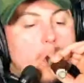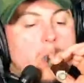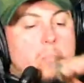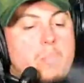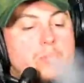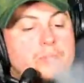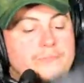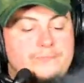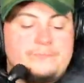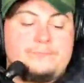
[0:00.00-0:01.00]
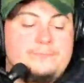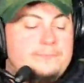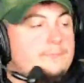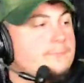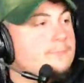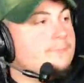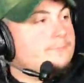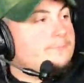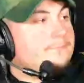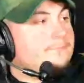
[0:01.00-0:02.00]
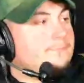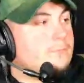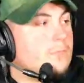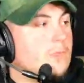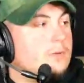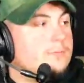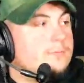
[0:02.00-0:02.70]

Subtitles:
just last year you did an engine swap for your dad